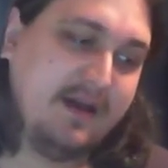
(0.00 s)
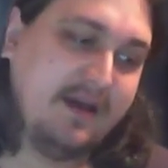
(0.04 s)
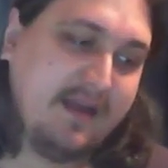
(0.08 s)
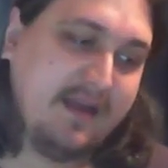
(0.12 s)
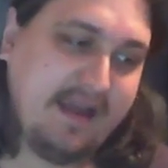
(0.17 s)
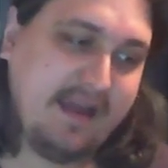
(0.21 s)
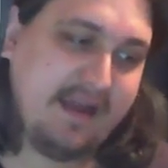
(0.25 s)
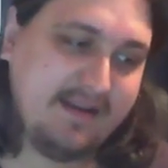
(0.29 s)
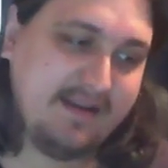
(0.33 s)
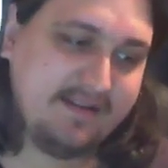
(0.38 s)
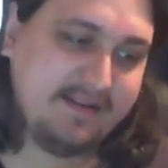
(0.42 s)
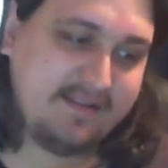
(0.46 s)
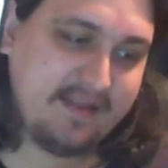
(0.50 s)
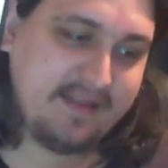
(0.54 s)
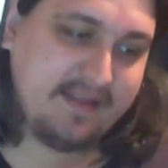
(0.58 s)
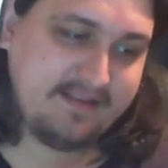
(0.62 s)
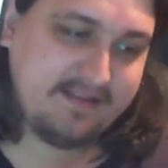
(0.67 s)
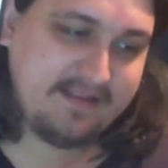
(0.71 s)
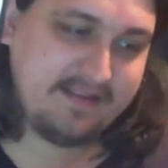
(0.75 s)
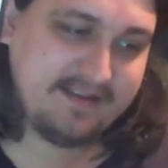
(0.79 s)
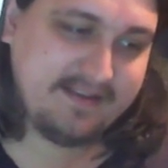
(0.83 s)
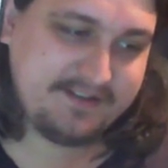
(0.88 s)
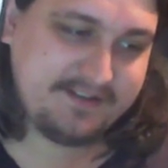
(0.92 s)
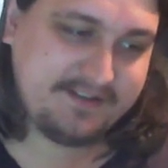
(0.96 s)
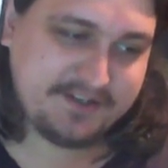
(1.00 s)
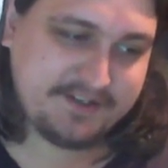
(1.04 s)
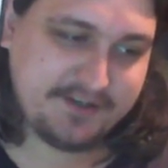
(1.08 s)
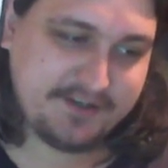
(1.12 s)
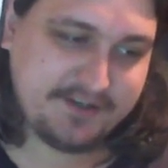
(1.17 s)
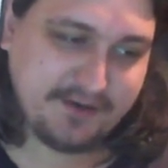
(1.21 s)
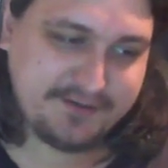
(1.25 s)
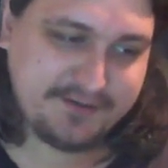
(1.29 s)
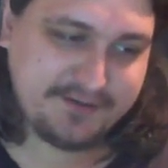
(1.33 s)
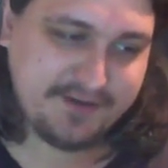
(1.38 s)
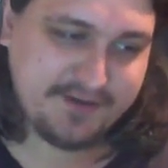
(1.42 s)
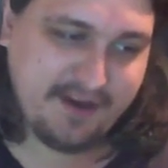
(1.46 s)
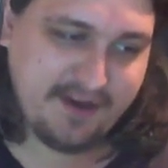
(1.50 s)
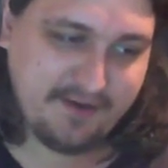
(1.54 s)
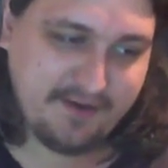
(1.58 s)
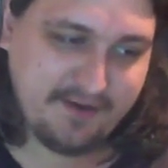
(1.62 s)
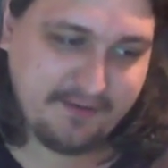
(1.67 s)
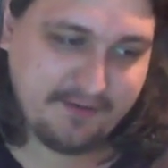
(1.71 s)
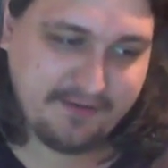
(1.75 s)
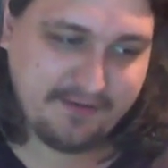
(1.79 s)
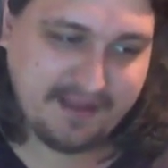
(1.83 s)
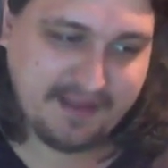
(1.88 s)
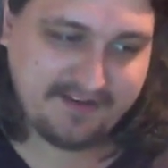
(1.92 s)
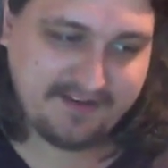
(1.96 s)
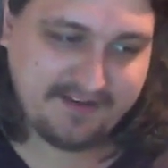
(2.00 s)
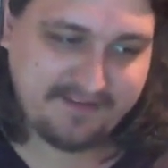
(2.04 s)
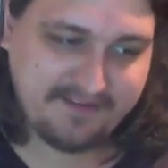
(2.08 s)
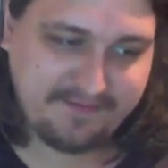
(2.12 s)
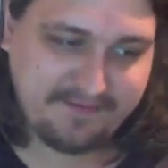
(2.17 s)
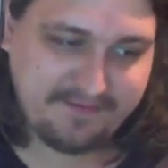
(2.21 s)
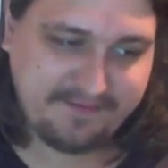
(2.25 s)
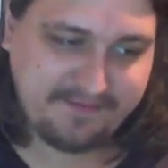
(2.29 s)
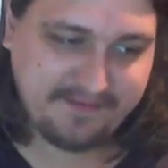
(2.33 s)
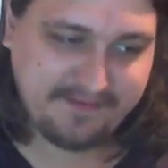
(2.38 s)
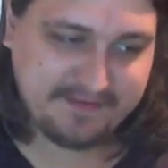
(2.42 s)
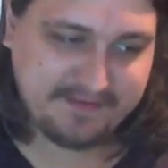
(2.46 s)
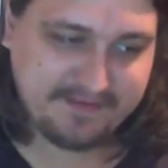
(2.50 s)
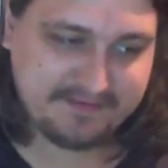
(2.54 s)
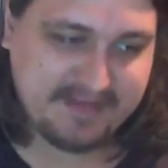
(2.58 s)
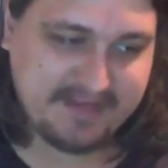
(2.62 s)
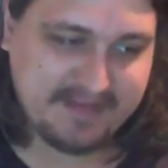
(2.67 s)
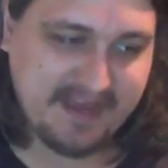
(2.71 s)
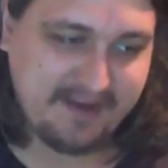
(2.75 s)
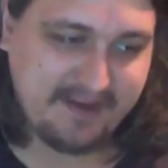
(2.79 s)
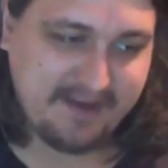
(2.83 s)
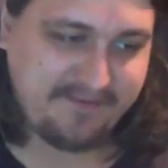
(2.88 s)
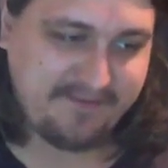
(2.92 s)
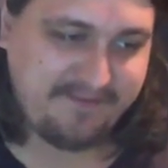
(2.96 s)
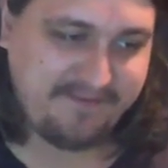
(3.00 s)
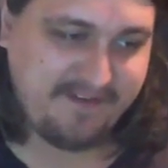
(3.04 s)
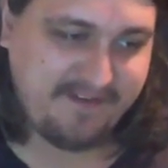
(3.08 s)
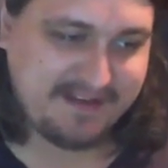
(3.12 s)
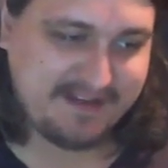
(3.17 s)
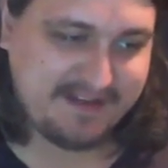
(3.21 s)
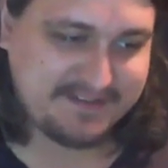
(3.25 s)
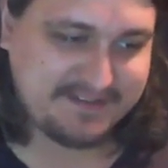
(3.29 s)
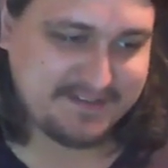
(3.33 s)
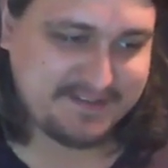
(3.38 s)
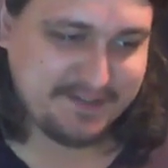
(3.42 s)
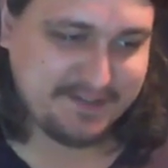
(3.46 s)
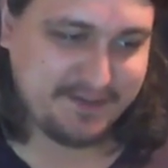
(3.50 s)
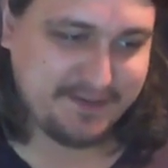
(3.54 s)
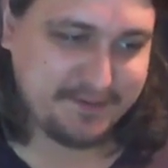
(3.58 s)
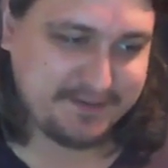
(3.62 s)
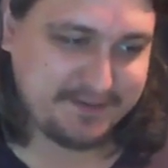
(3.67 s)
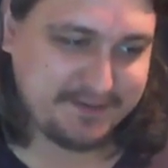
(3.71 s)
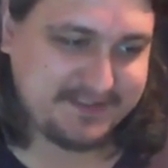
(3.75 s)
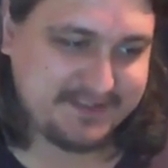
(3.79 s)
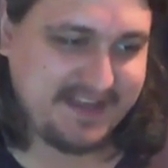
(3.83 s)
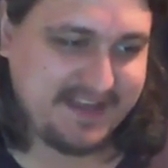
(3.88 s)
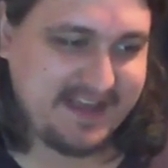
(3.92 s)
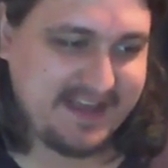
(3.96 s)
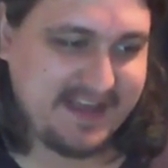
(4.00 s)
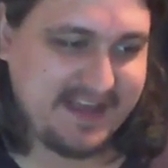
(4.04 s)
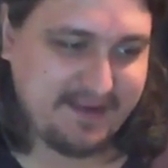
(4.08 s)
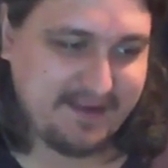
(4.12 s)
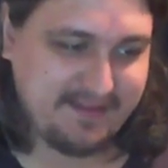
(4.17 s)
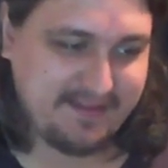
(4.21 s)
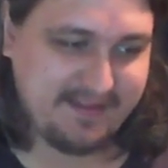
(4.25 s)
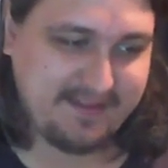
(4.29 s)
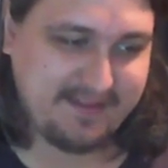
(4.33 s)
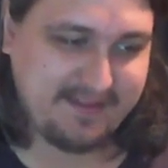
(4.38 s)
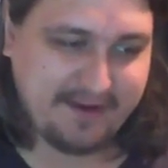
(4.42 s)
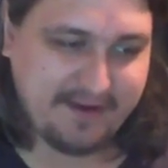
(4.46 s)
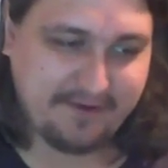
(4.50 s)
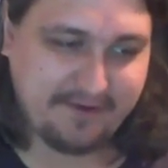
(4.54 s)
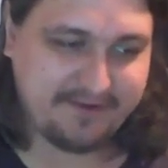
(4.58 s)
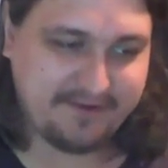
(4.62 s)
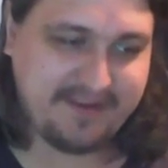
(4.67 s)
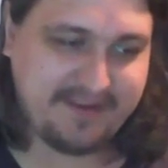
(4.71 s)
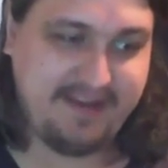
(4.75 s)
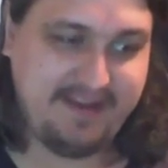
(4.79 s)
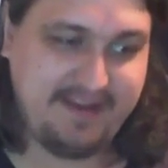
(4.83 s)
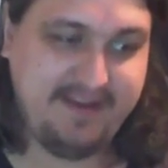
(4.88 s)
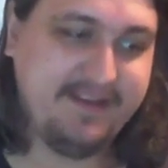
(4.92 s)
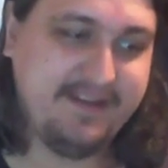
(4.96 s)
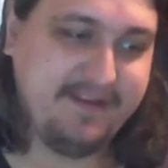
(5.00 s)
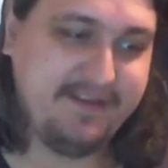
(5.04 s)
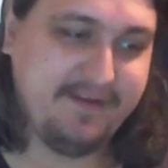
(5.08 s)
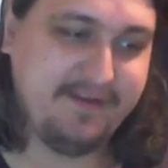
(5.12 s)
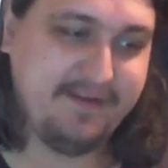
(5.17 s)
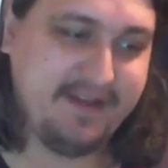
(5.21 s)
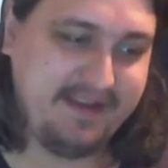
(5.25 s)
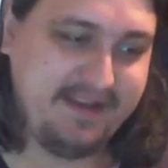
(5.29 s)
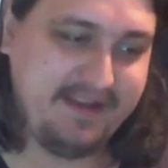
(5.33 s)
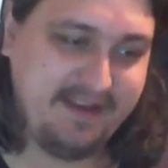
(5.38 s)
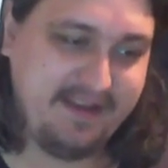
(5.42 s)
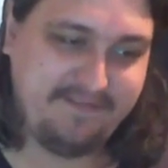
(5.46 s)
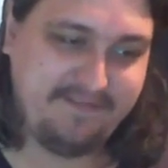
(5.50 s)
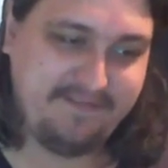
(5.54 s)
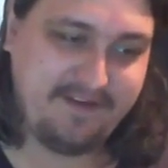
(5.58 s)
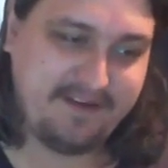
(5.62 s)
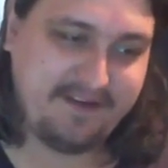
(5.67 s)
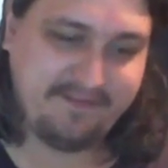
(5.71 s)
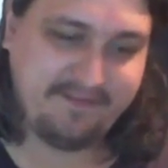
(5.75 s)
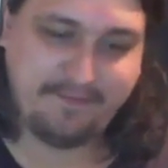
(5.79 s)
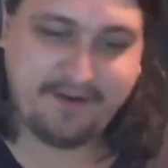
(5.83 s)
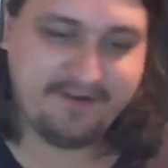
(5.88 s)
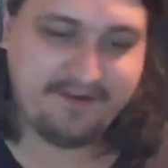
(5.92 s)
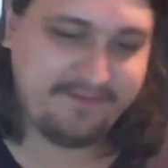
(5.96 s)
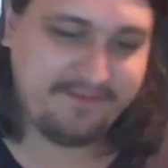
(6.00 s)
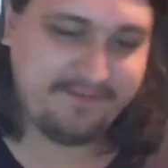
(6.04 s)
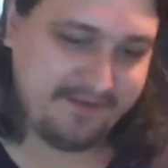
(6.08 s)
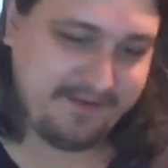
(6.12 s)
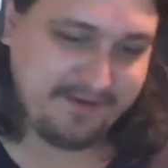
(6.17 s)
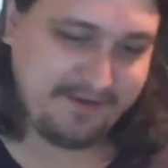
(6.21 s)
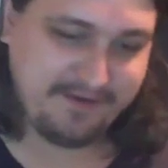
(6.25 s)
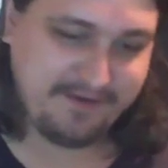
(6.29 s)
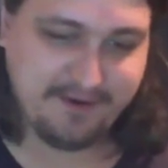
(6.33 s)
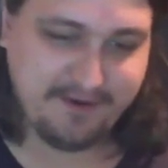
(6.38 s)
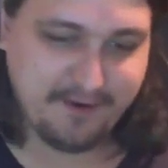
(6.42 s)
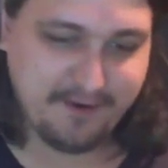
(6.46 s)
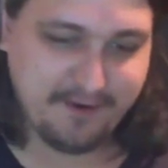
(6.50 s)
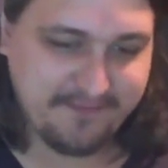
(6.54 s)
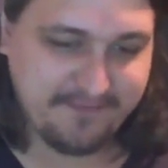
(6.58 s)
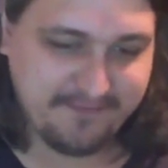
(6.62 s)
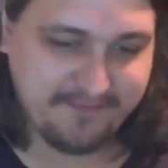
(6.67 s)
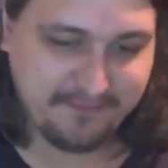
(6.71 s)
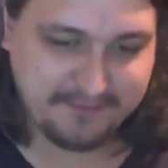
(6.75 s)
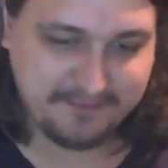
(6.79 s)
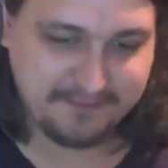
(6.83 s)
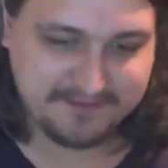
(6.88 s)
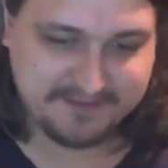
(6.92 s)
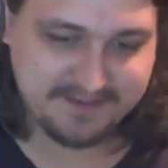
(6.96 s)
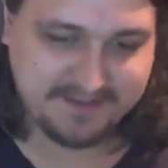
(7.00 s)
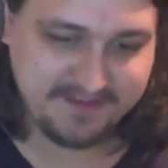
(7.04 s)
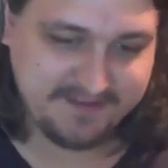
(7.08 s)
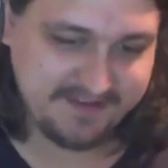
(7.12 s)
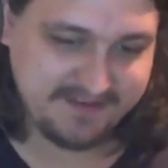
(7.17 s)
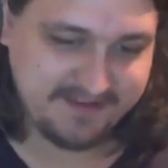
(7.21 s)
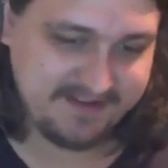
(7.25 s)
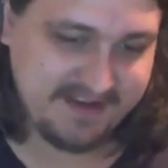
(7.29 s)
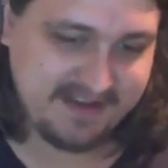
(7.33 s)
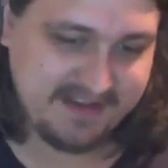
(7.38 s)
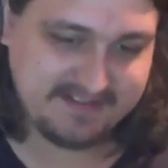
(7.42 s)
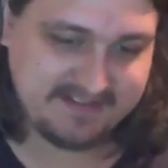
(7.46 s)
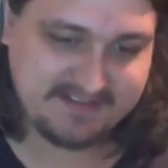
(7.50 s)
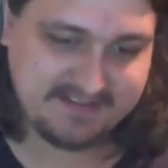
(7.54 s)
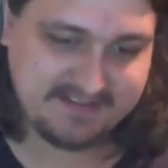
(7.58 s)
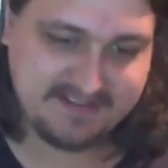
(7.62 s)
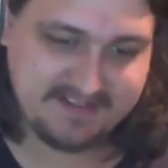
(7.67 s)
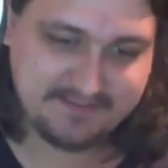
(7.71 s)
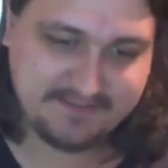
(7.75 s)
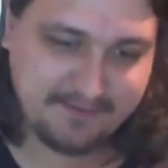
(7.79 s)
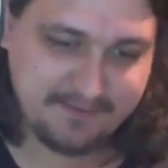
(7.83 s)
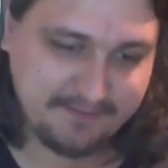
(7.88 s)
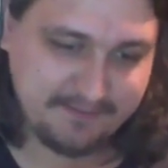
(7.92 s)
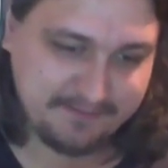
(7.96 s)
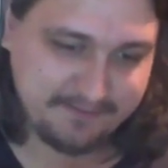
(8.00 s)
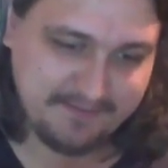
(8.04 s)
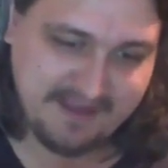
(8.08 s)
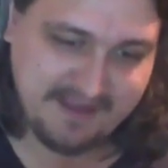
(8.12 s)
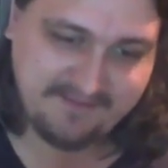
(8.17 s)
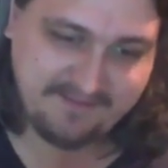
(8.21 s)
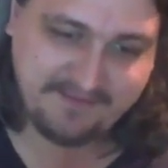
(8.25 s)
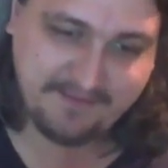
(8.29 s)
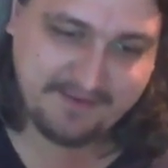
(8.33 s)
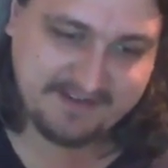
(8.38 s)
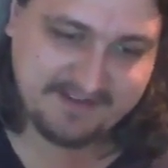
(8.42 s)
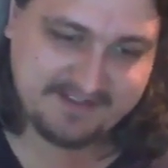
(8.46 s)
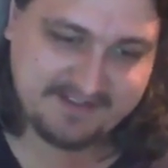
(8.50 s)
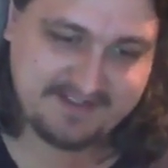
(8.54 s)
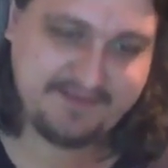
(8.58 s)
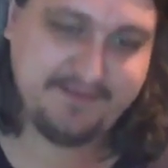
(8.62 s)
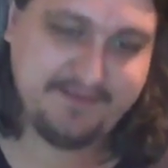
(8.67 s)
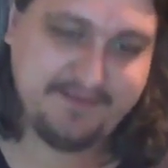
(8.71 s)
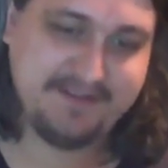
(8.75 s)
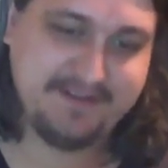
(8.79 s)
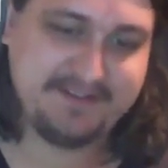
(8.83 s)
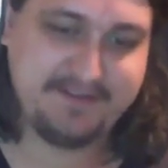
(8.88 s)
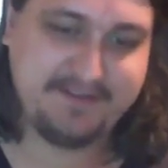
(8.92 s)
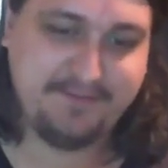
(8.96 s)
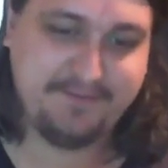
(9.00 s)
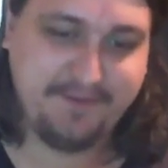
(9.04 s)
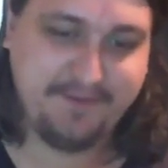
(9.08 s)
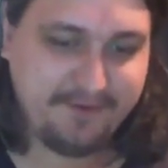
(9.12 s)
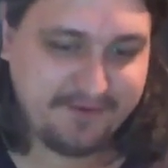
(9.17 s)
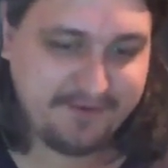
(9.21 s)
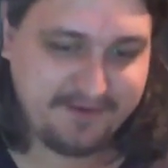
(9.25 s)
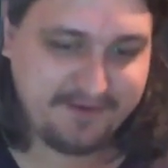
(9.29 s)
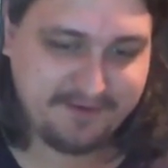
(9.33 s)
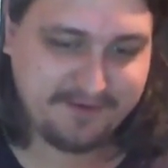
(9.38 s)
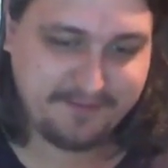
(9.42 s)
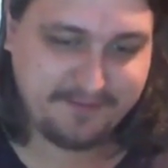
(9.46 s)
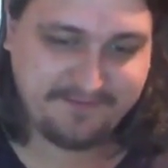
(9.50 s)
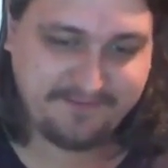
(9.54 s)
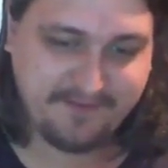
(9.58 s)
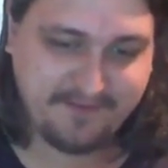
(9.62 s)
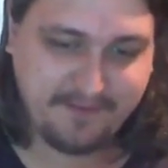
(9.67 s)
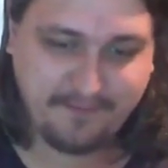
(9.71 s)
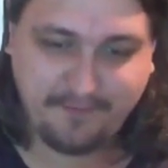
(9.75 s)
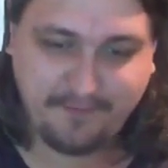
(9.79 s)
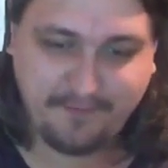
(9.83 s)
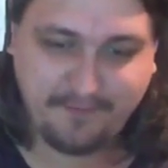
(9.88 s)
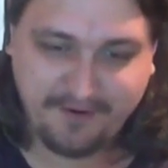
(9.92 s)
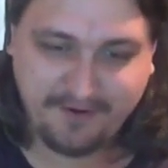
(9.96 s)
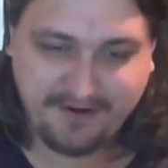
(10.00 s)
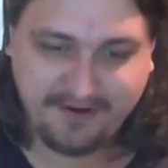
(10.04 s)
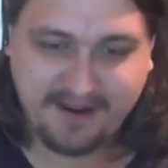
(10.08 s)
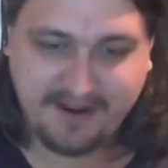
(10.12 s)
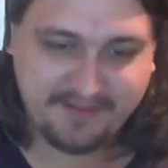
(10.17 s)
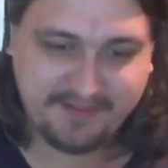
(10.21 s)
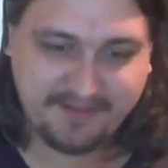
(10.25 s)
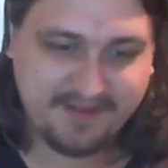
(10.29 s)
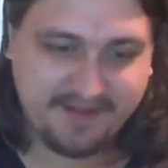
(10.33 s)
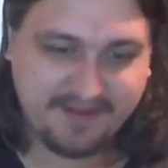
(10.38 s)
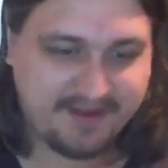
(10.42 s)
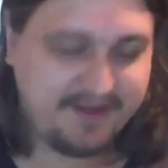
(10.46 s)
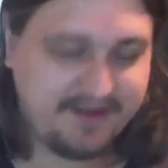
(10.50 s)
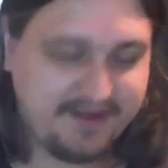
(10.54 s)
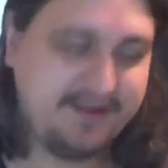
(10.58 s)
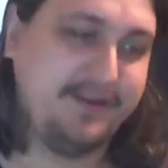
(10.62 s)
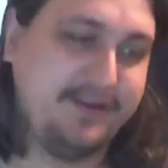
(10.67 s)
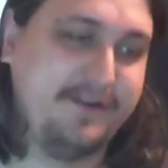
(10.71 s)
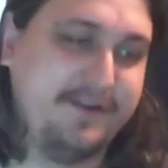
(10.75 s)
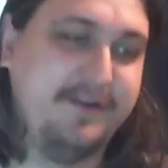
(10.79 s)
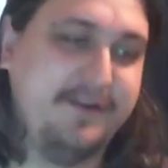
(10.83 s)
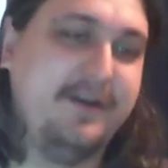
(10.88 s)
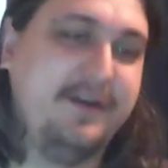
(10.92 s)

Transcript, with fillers: and it just shows you how like how fast and loose they are. They, they don't care. They were like, yeah, fuck. What if Europe falls to the Nazis? We'll have the rest of the Western world, and it'll be fine. We'll yeah. work out a thing. Yeah.